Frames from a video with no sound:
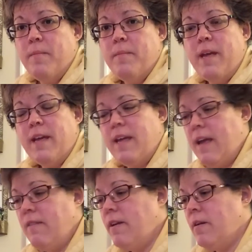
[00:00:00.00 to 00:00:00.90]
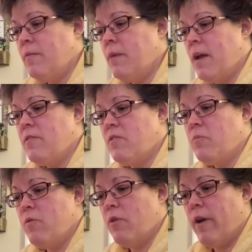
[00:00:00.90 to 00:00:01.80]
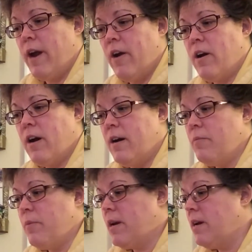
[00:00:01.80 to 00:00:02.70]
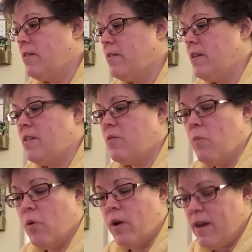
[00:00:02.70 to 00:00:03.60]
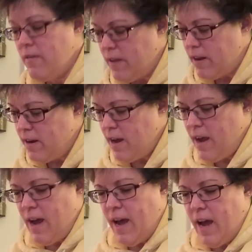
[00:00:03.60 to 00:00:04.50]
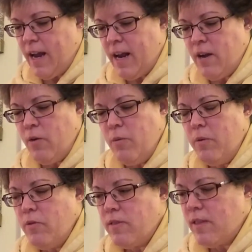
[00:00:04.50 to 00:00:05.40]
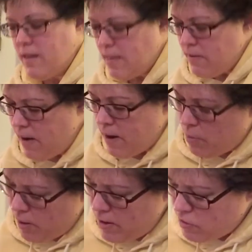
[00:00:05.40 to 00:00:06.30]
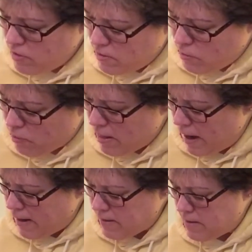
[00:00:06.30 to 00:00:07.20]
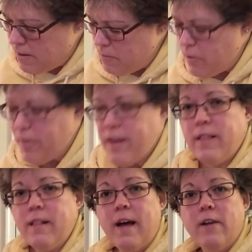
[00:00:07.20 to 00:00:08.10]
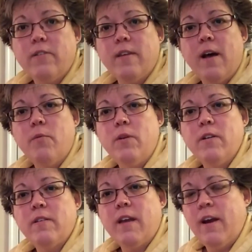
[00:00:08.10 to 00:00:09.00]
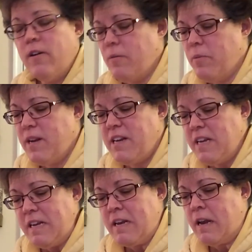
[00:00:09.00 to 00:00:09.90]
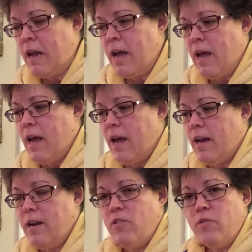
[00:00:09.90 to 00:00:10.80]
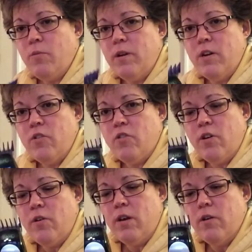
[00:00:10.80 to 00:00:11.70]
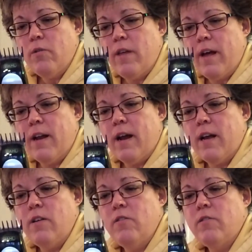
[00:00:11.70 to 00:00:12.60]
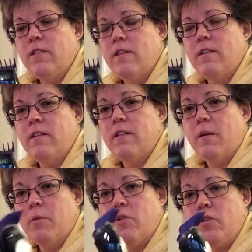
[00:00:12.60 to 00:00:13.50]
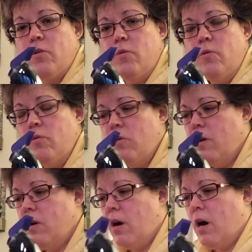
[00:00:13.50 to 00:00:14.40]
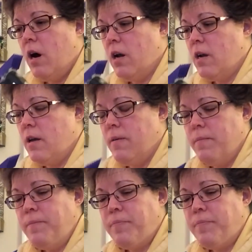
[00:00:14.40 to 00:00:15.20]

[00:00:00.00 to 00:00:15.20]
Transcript: it gave him a smoother haircut because it's more even. And I almost think the vibrations relaxed him. You think the loud sound would have scared him, but it didn't. And I just wanted to show you that I used the number 2 on him,